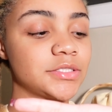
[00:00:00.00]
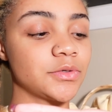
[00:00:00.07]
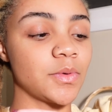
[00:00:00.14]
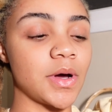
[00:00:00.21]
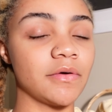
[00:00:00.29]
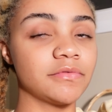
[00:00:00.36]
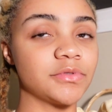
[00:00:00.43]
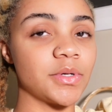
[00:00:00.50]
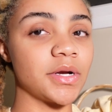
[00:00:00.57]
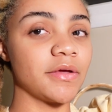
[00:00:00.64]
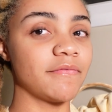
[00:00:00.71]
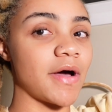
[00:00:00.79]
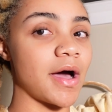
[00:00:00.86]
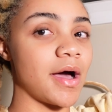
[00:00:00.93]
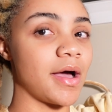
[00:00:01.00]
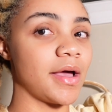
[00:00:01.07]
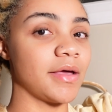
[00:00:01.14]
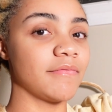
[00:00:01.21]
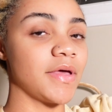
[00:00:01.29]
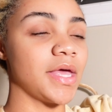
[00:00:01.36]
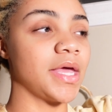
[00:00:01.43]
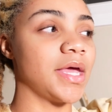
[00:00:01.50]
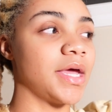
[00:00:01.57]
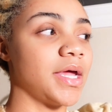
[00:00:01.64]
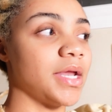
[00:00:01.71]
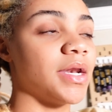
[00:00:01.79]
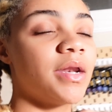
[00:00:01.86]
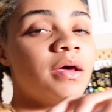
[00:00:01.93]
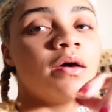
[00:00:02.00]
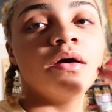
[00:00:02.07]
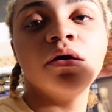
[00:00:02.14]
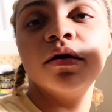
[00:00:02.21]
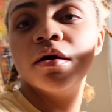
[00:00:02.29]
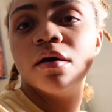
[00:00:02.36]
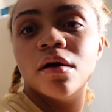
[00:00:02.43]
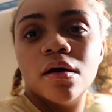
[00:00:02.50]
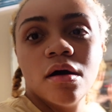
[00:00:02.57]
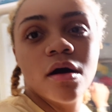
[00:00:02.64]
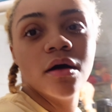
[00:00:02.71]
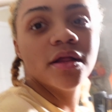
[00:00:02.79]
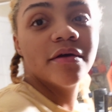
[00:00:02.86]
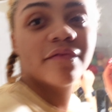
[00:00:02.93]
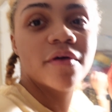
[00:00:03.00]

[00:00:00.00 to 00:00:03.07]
12.25 and all I've